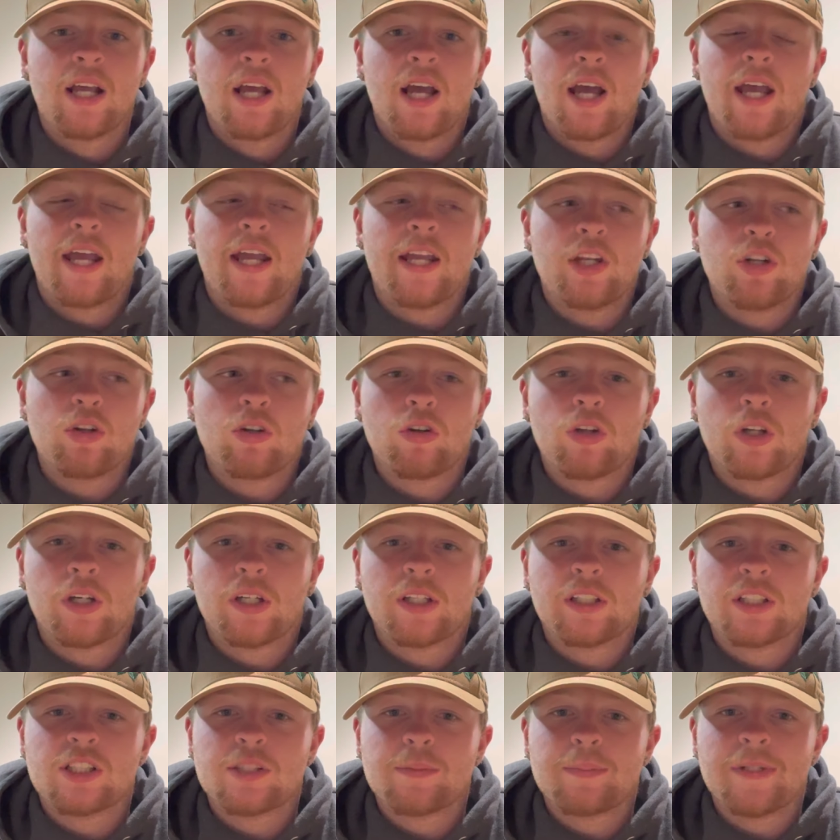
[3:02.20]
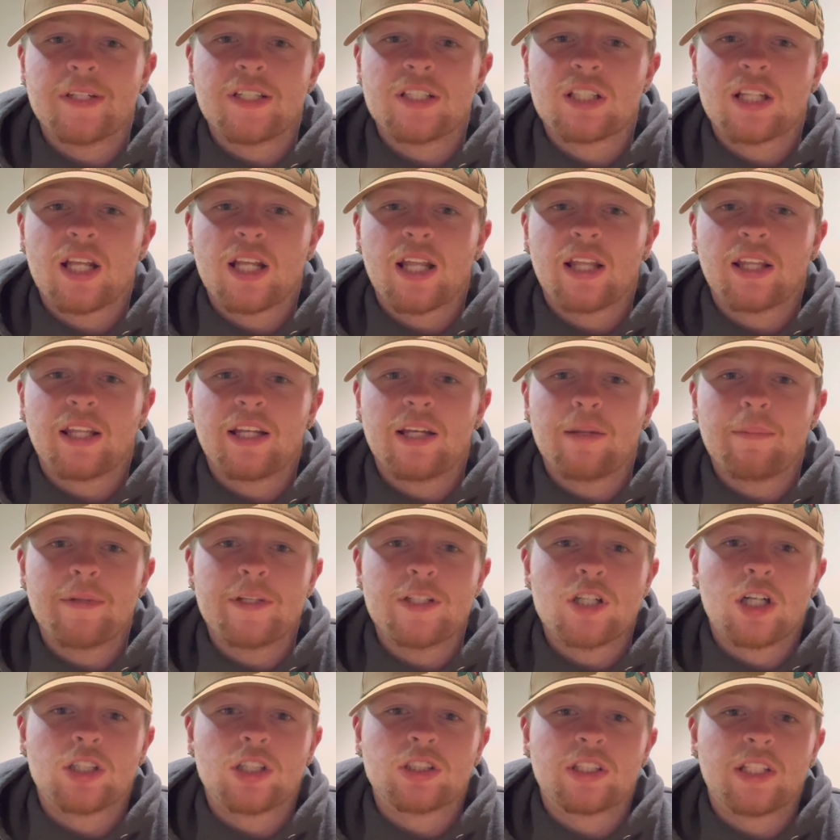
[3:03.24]
and you can look at the speech that Lyndon B.
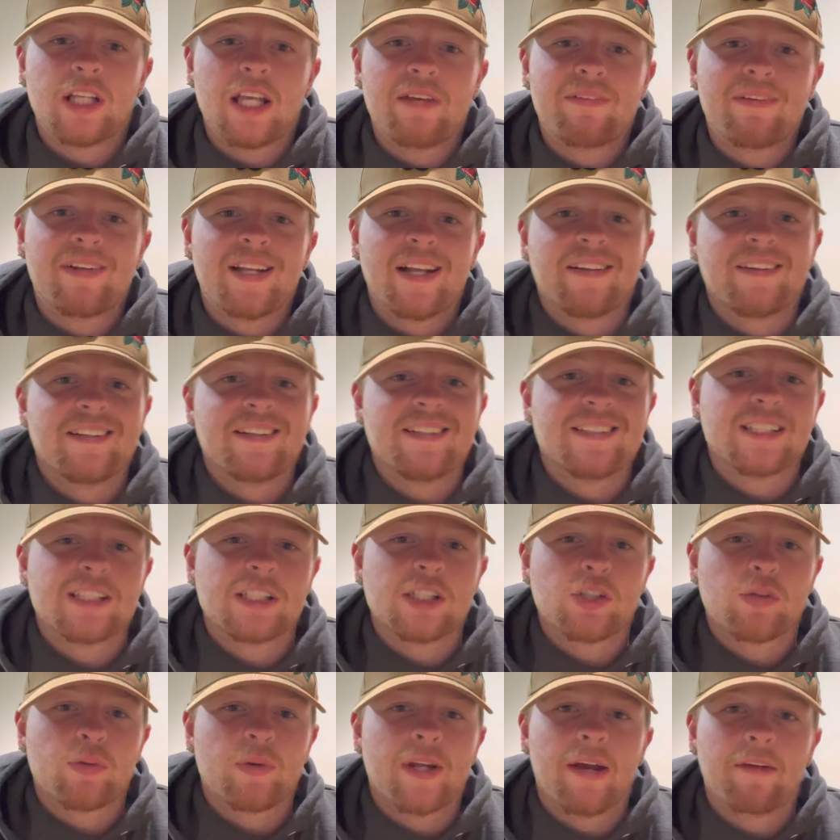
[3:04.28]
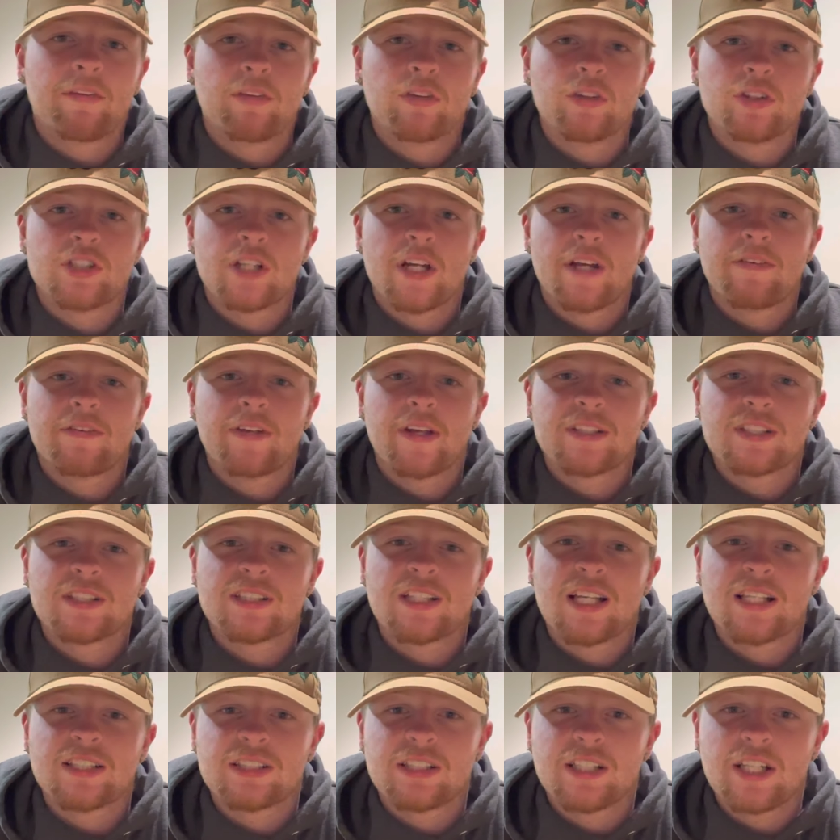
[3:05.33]
Johnson gave in 1963 after JFK's
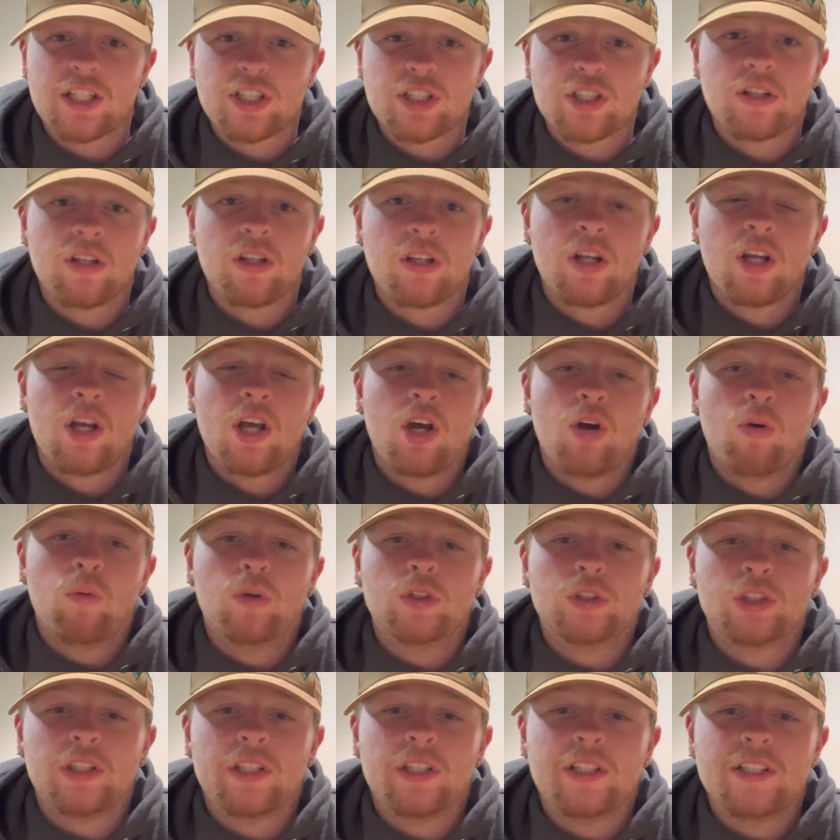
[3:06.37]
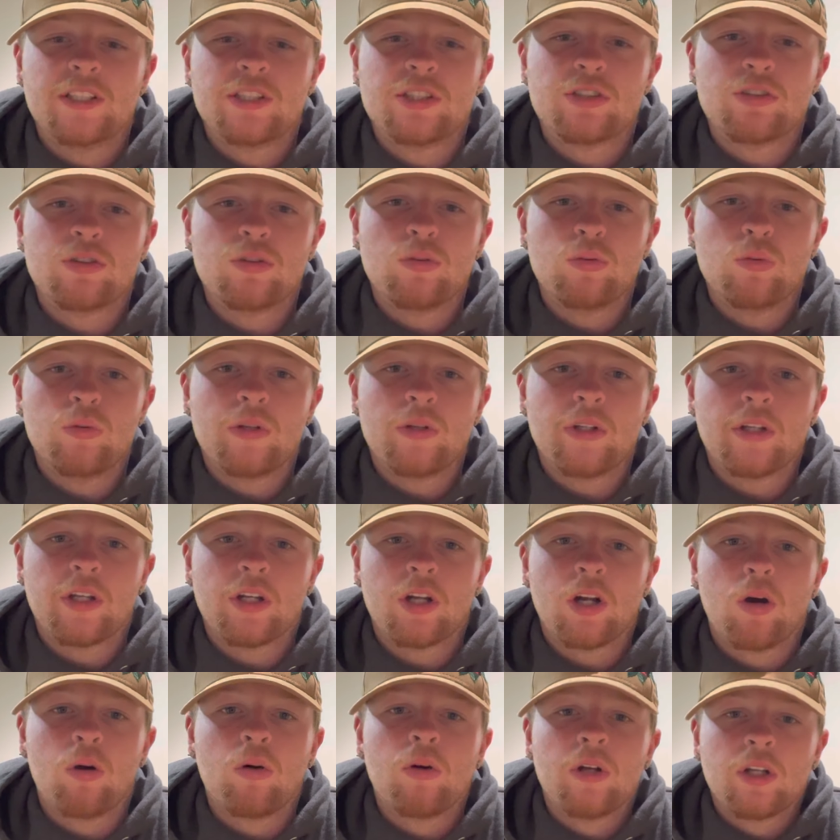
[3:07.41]
assassination, which leads to,
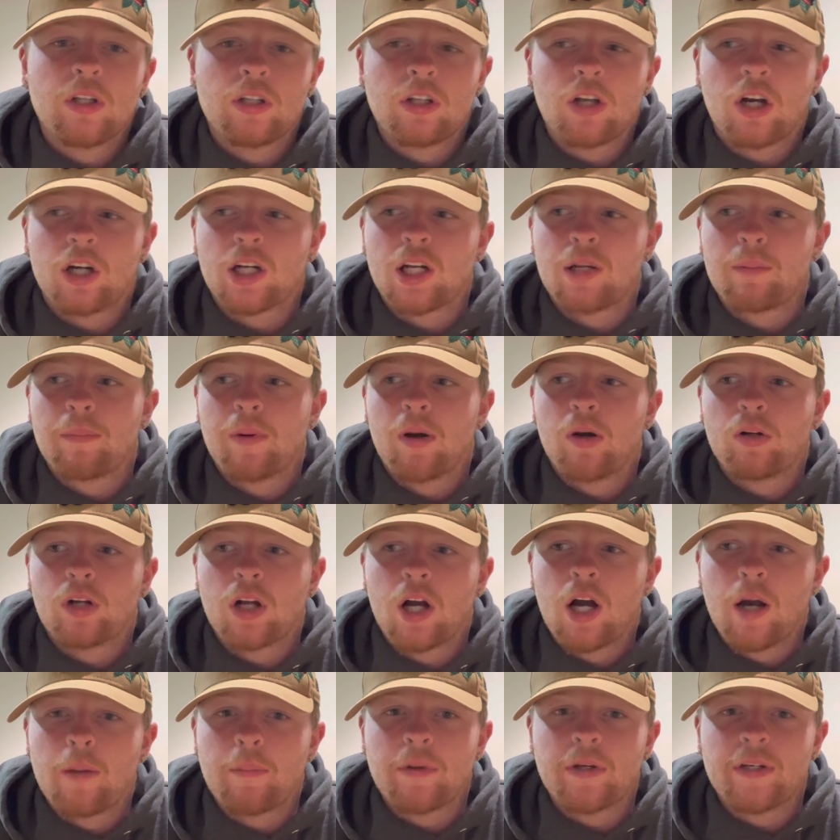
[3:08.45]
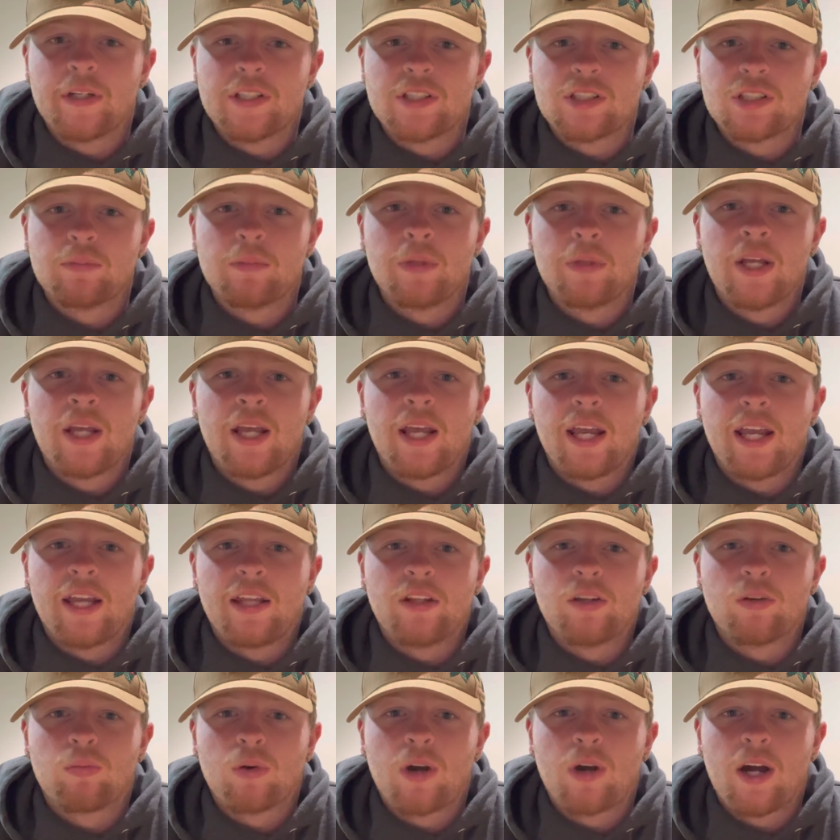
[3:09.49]
talking about communism
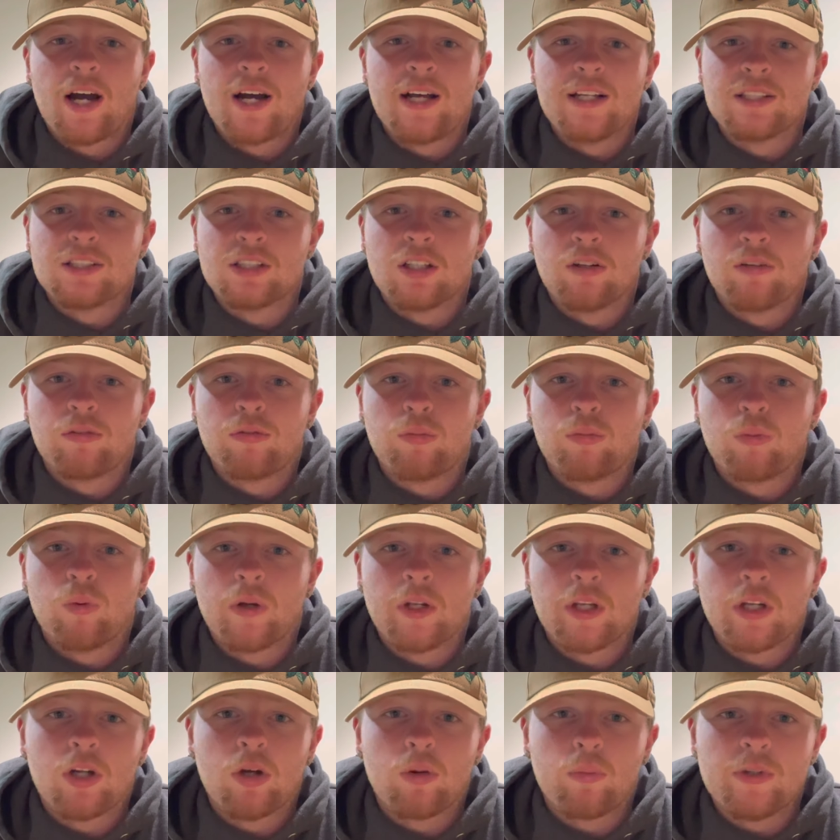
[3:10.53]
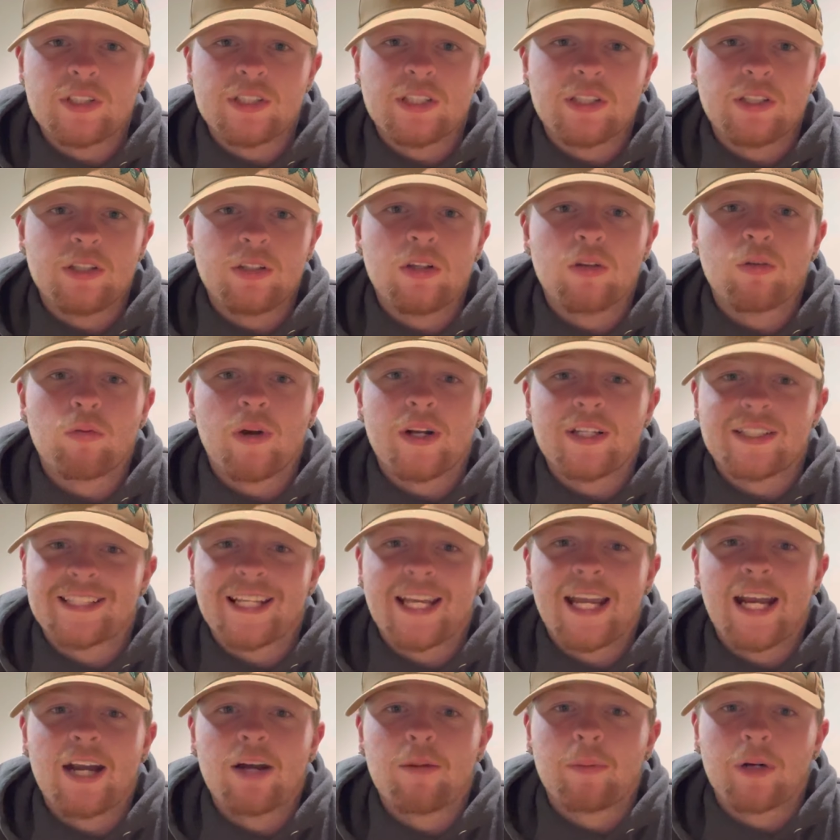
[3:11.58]
and the rise of what, we see the Red
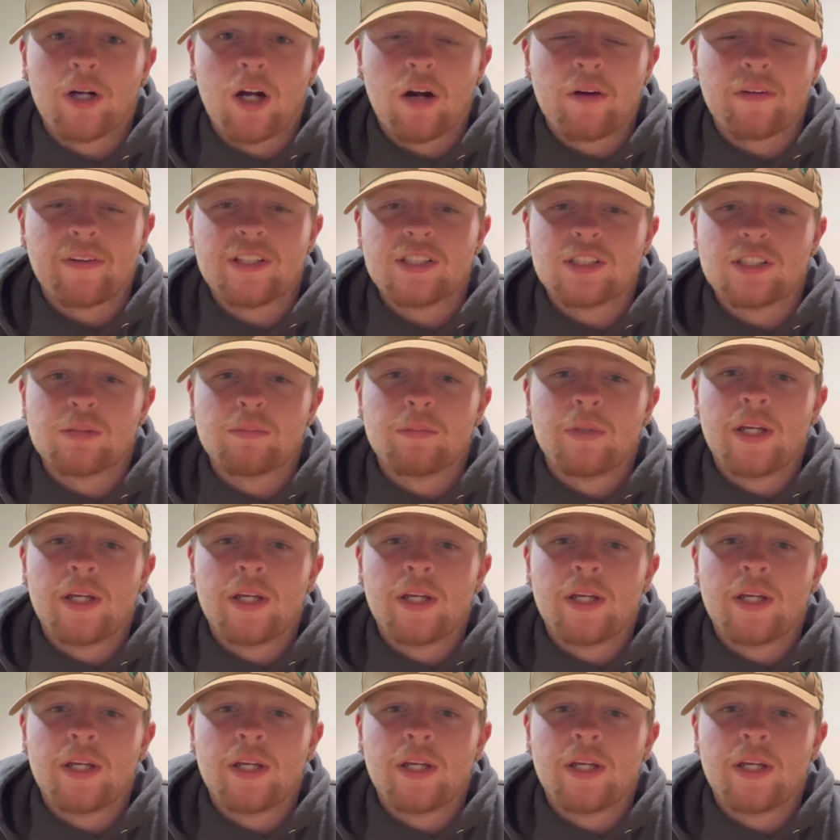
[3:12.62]
Scare, McCarthyism,